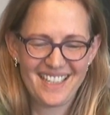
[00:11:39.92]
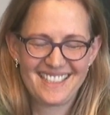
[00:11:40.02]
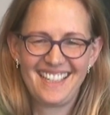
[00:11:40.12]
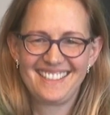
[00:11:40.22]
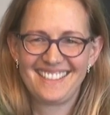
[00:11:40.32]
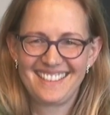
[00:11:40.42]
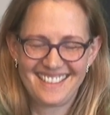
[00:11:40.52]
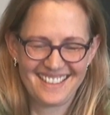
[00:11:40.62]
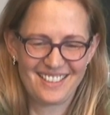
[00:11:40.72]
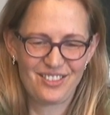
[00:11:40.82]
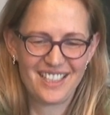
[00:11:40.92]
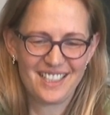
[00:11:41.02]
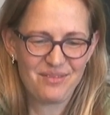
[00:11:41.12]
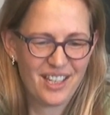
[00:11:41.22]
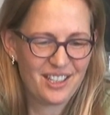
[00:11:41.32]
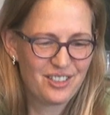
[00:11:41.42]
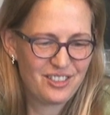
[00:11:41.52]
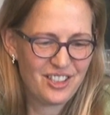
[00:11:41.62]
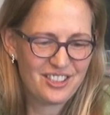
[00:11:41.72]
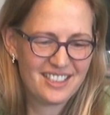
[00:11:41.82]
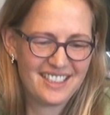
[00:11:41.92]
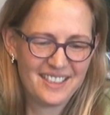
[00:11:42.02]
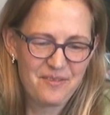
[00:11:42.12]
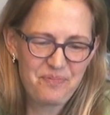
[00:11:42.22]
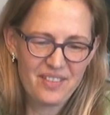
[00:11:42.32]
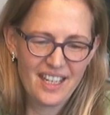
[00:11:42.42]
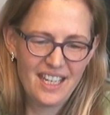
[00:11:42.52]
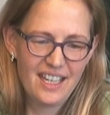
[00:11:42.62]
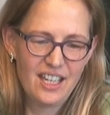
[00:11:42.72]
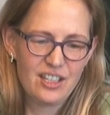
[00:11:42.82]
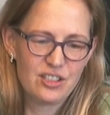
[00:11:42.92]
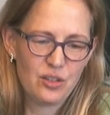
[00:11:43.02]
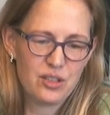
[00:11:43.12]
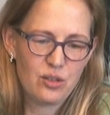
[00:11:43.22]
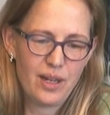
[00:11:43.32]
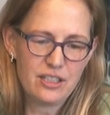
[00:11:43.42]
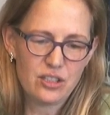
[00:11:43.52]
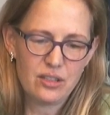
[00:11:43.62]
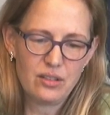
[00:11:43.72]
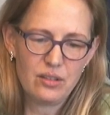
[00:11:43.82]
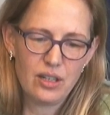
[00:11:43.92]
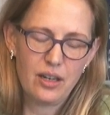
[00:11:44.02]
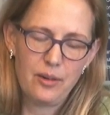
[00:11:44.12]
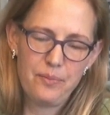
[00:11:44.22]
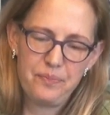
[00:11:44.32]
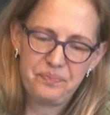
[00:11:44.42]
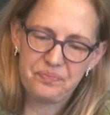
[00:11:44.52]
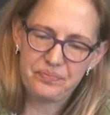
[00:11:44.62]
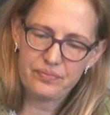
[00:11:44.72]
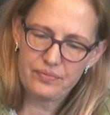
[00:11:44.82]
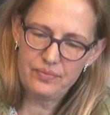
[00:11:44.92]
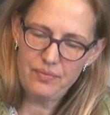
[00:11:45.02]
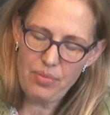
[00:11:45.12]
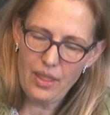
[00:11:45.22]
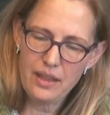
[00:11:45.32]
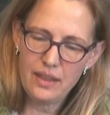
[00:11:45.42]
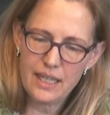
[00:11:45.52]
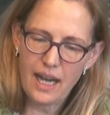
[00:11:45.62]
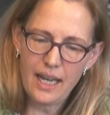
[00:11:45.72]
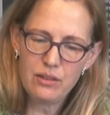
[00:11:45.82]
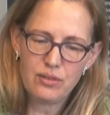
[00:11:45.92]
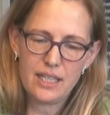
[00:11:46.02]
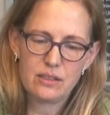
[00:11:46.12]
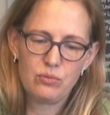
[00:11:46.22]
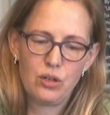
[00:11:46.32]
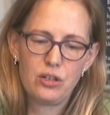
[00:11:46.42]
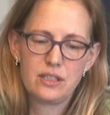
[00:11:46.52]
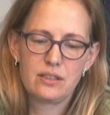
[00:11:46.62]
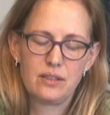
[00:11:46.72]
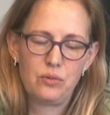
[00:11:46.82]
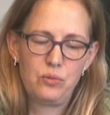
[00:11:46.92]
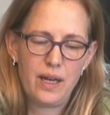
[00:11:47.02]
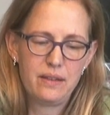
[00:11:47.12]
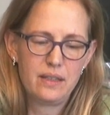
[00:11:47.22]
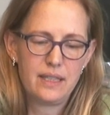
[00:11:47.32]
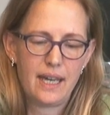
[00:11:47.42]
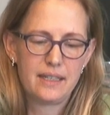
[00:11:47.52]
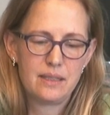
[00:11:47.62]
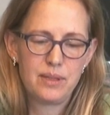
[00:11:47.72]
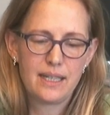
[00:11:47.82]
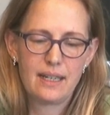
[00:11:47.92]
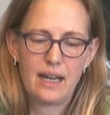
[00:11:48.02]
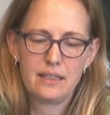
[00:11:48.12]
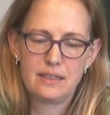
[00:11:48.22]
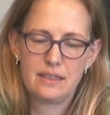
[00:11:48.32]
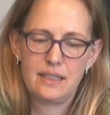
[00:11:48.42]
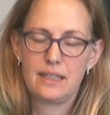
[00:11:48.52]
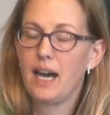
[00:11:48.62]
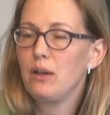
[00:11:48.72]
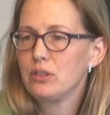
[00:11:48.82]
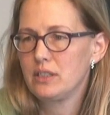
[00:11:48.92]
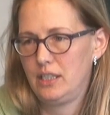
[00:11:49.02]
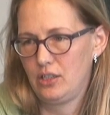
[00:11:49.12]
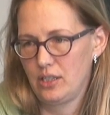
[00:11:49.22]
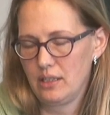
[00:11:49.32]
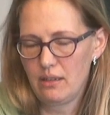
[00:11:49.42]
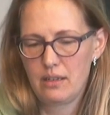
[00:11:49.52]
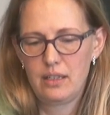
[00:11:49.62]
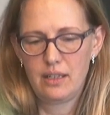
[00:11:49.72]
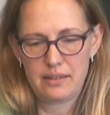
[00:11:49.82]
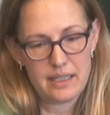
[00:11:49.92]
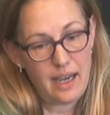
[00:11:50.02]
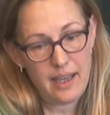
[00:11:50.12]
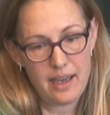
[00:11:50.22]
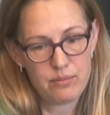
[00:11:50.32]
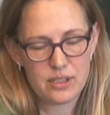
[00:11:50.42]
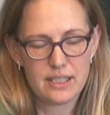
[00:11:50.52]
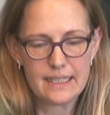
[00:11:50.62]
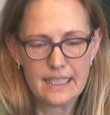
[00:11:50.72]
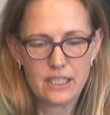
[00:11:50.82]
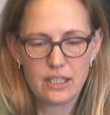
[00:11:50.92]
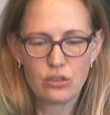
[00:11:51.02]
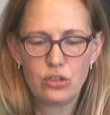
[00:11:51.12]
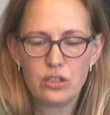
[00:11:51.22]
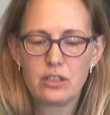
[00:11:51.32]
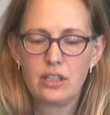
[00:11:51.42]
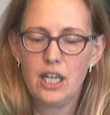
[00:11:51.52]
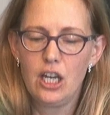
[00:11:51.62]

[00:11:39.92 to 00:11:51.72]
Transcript: make sense. It triggered my curiosity. So the question um, that I raised was whether the academic classes that I was teaching, that I am still teaching, could